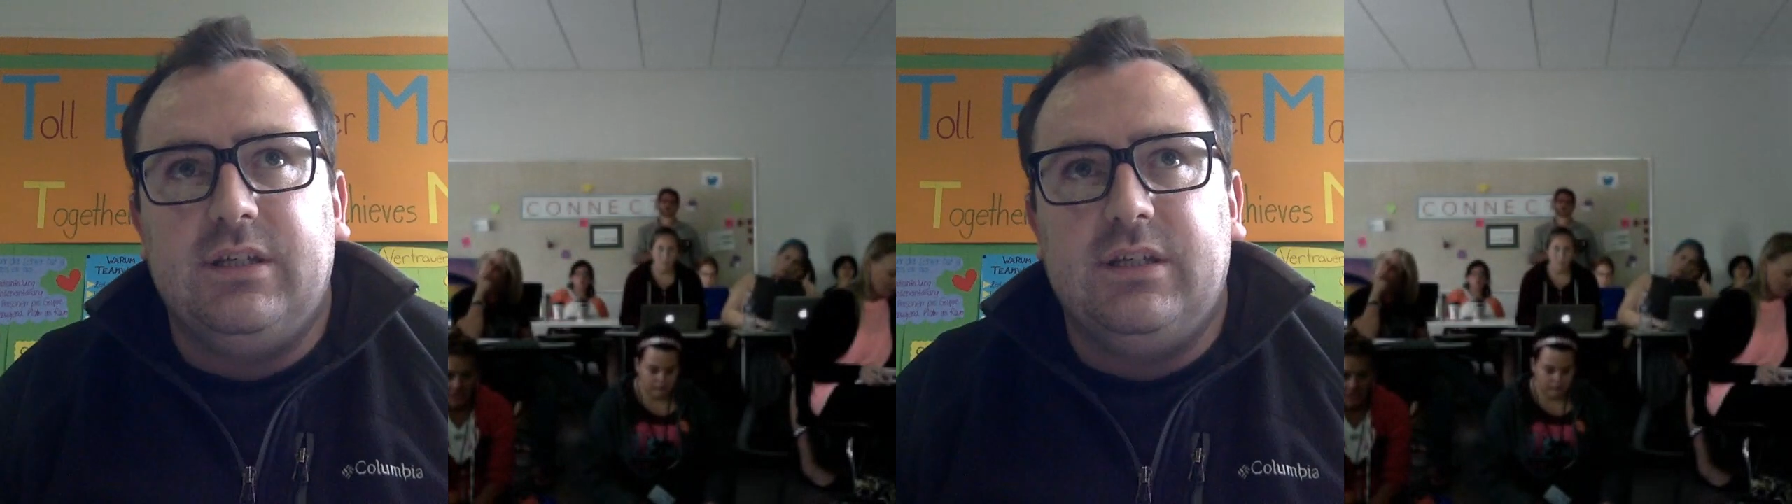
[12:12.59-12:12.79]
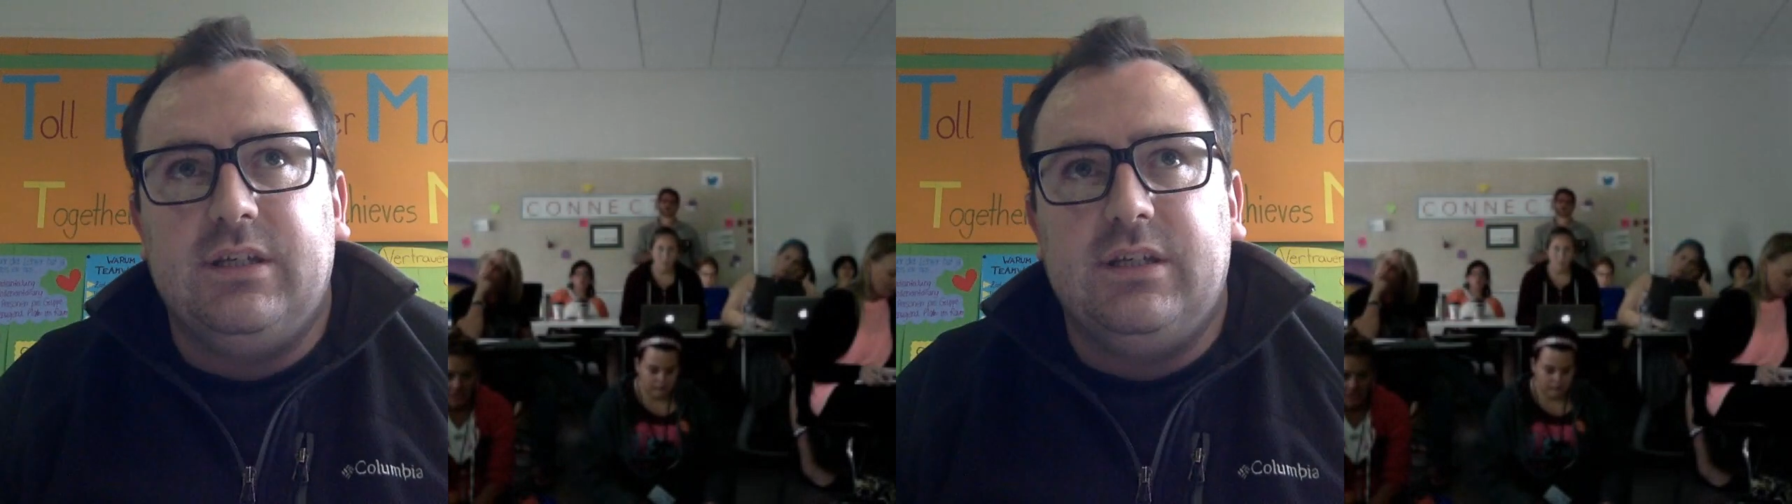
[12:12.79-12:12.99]

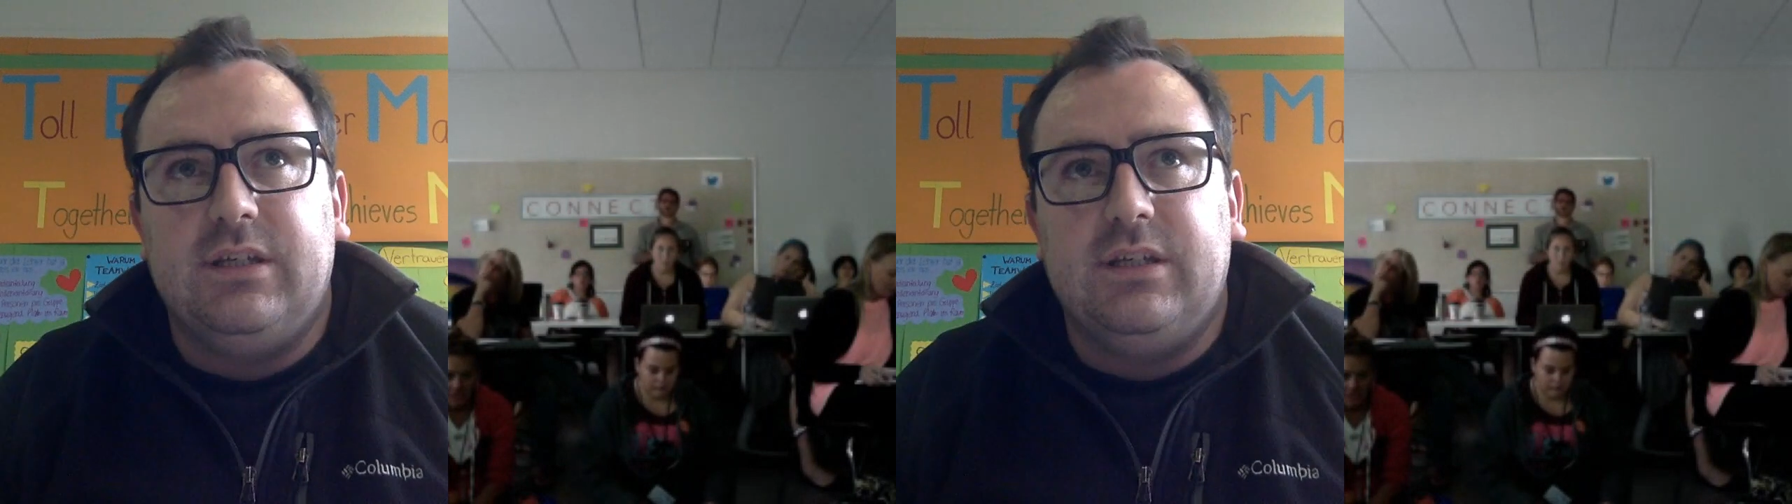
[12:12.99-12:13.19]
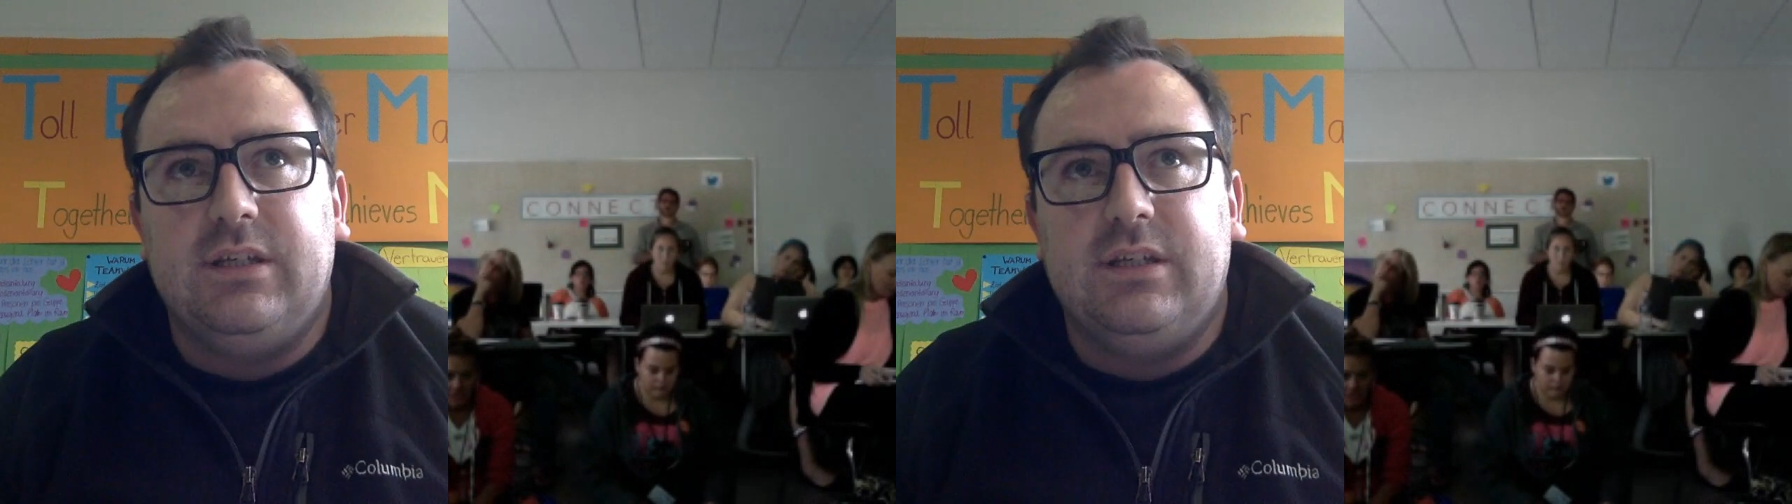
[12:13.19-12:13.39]
which is
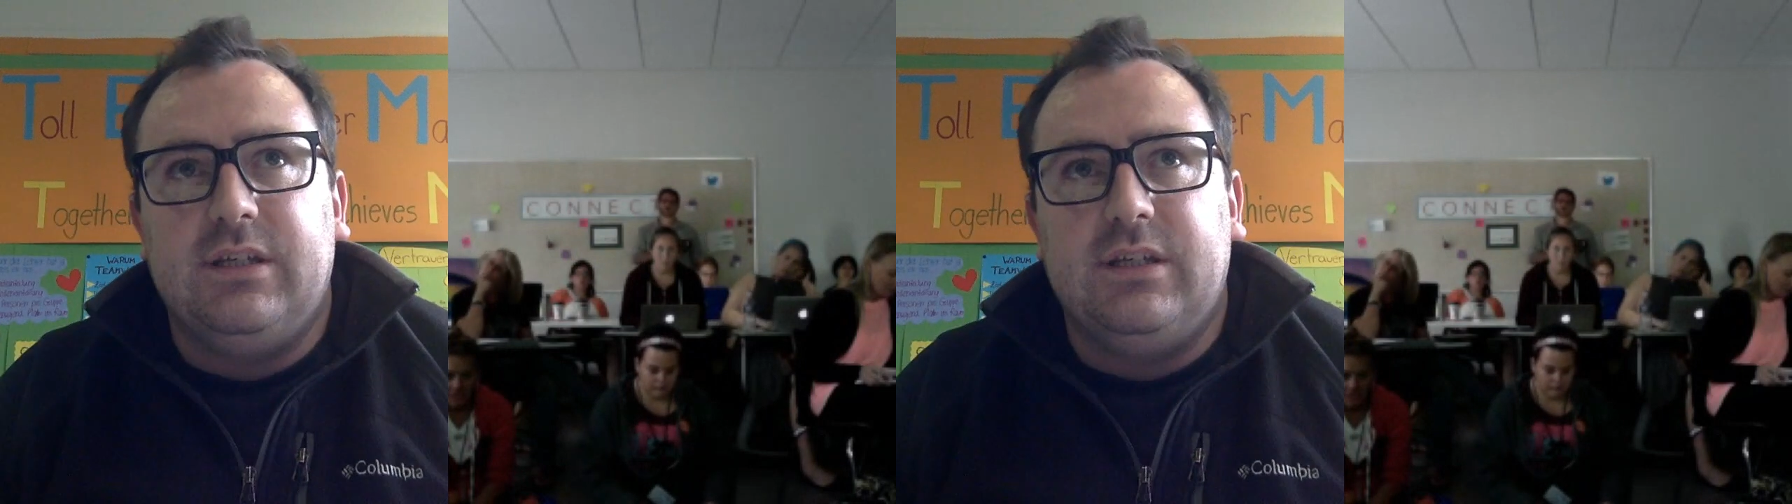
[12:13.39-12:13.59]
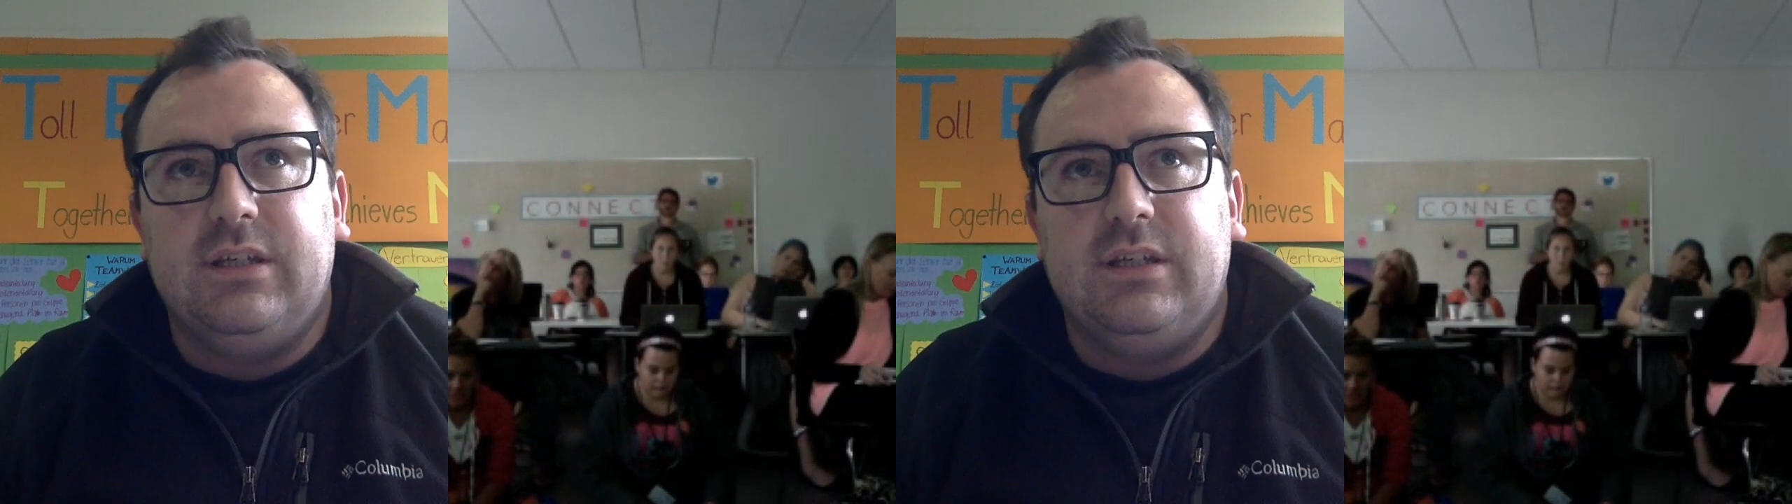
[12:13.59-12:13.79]
another
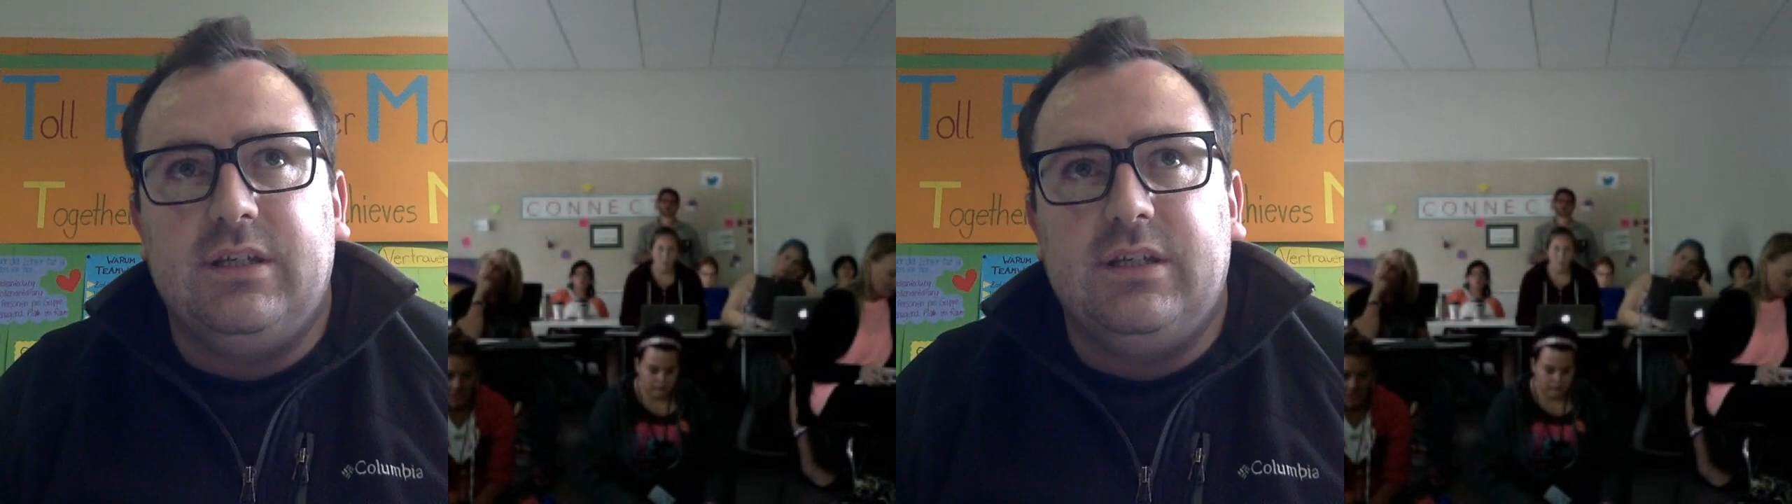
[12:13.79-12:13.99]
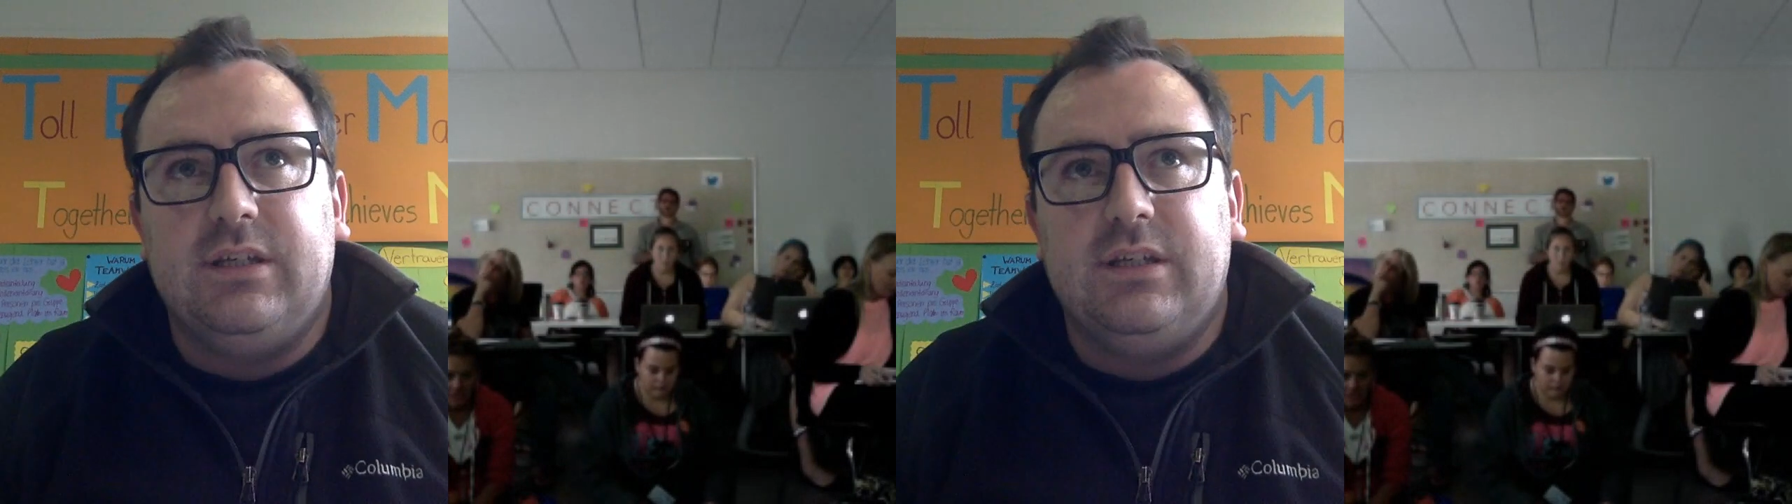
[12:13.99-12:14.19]

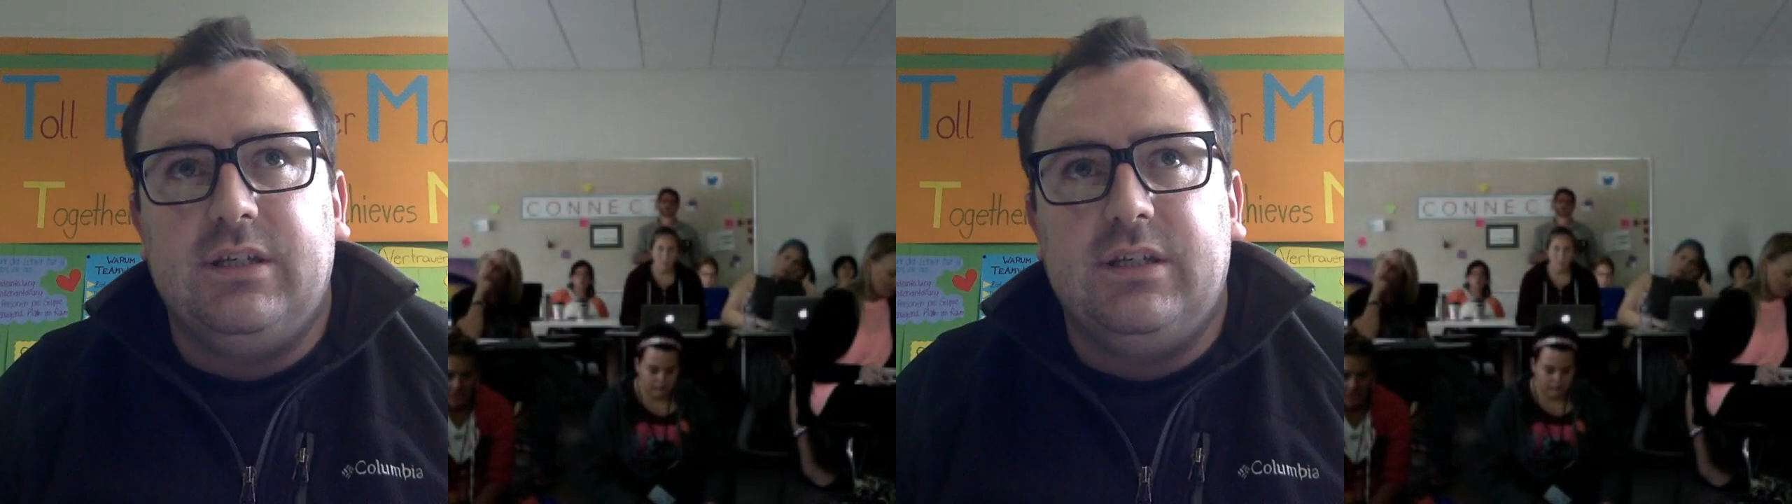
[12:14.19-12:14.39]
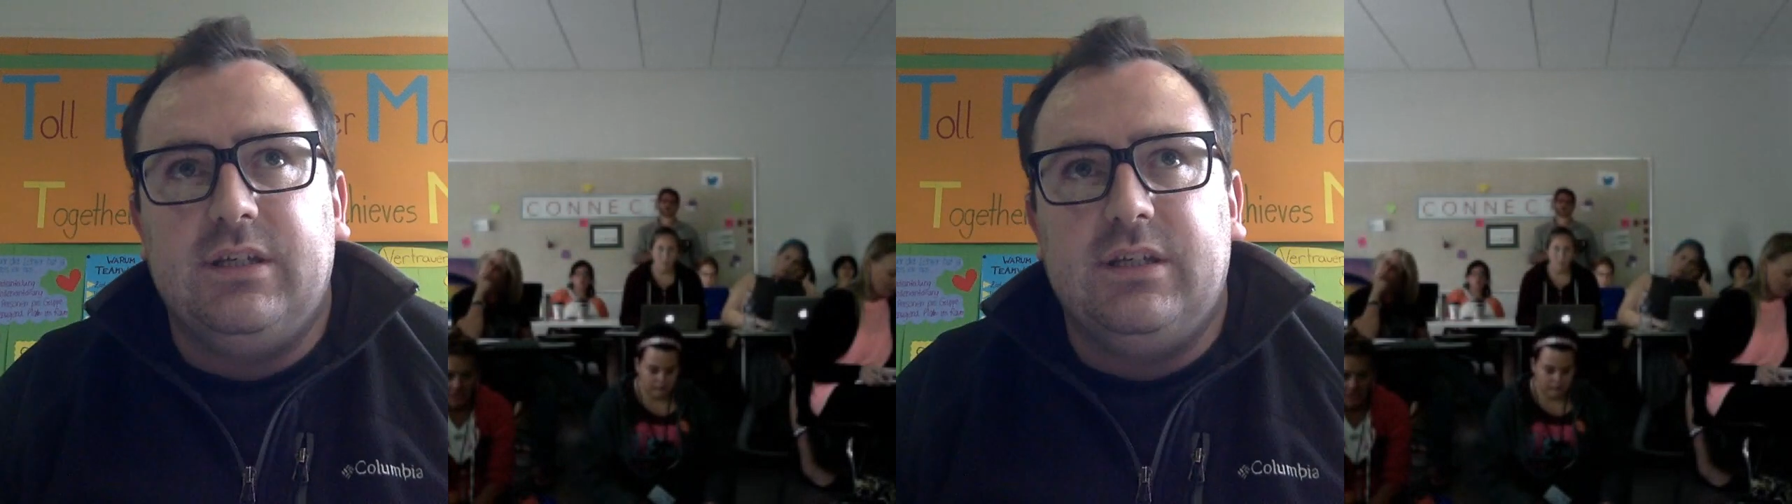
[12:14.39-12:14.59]
Project
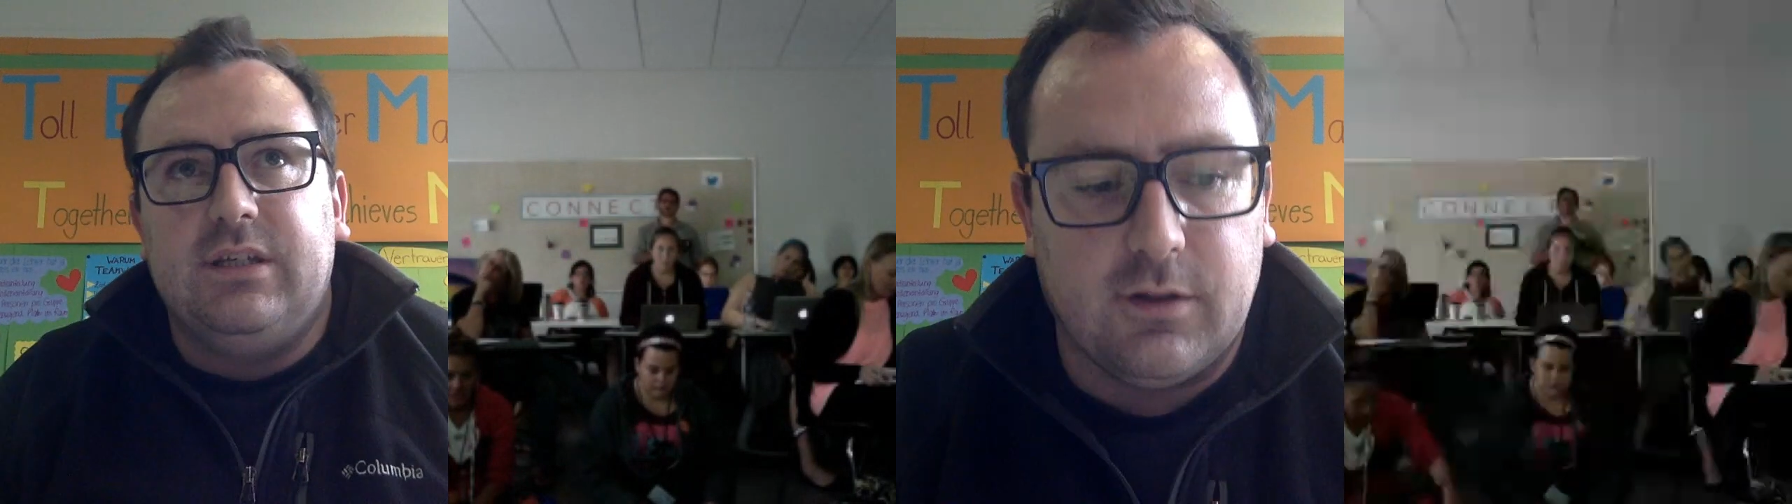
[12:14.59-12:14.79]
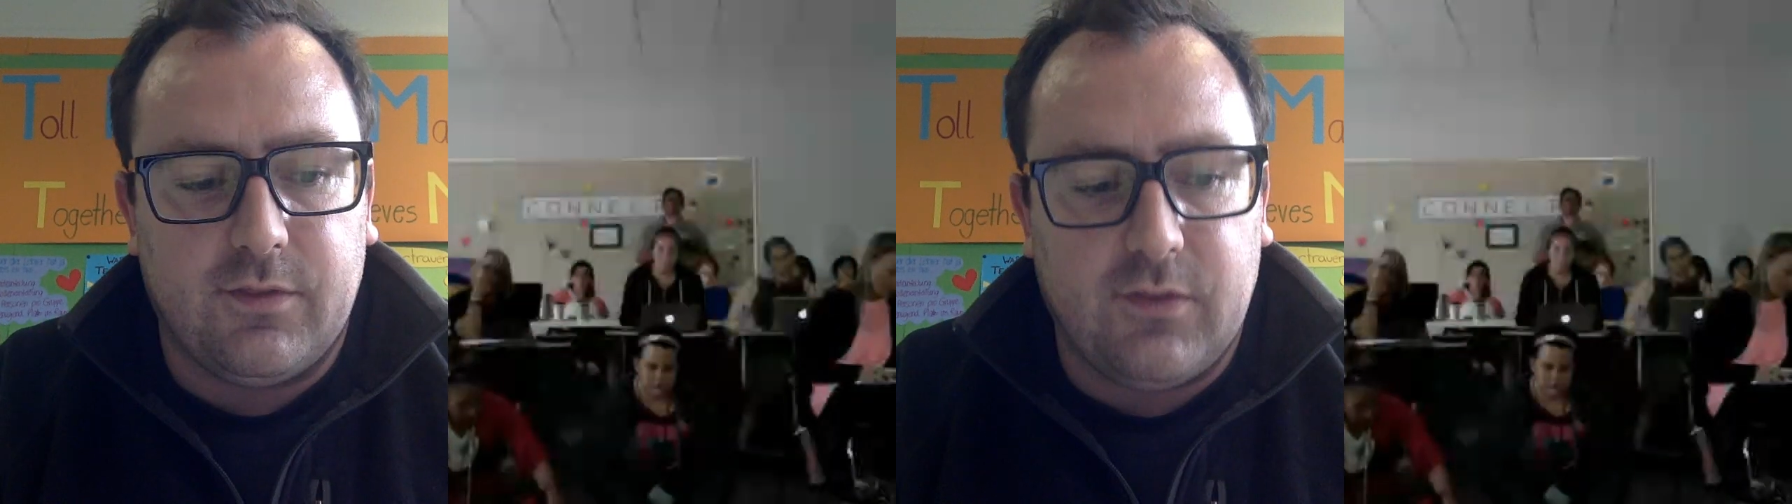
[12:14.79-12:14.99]
Zero visible